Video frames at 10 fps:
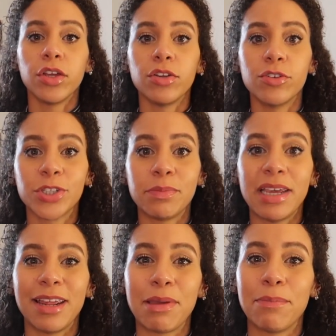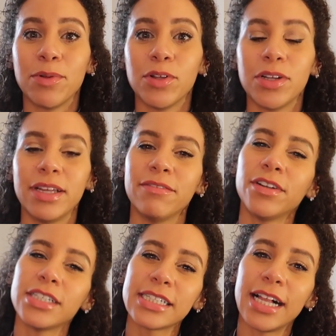Usually meaning people in
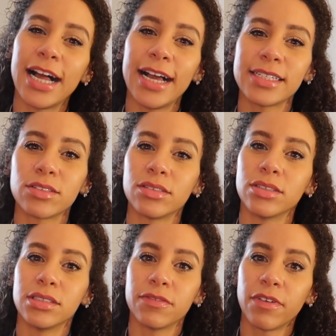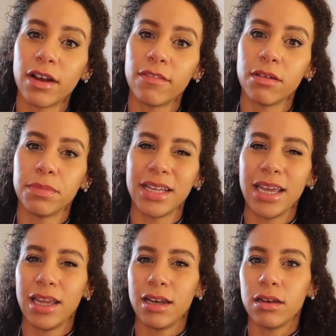first class or towards the front of the
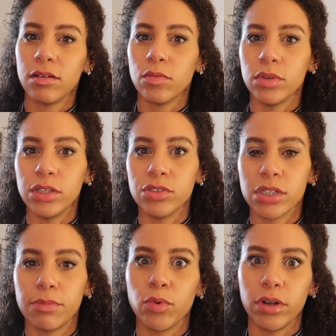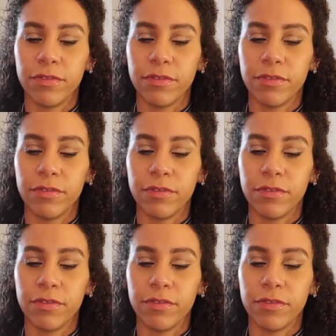plane would usually board